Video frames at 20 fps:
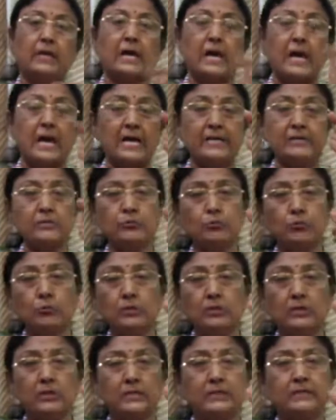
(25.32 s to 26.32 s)
I
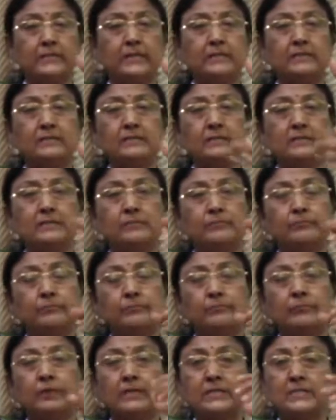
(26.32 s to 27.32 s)
told that
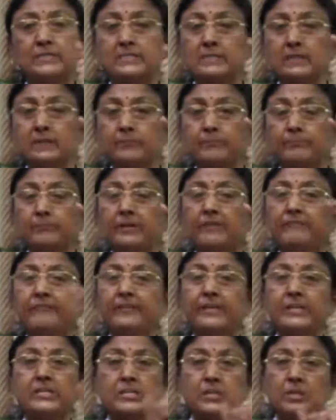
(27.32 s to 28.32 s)
what is the
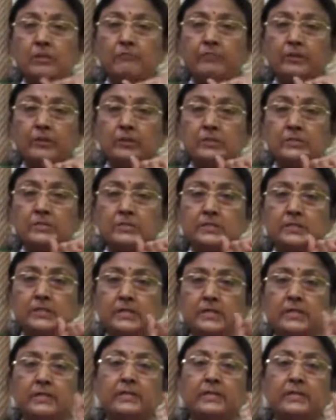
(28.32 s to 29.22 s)
definition of velocity?